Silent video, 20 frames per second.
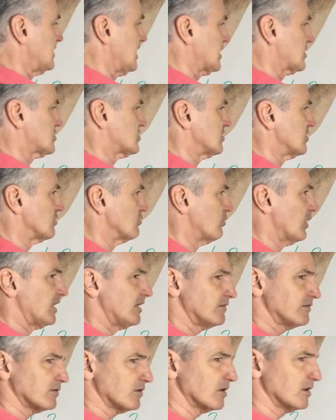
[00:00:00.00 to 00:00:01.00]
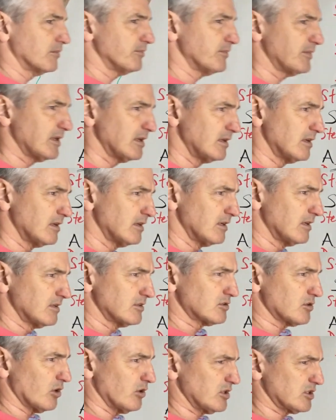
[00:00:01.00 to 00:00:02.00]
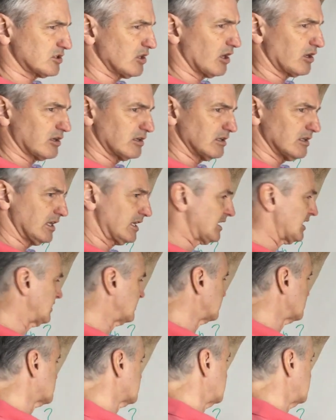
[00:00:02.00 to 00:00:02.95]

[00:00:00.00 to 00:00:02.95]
next year waiting for him, so he's not going to like English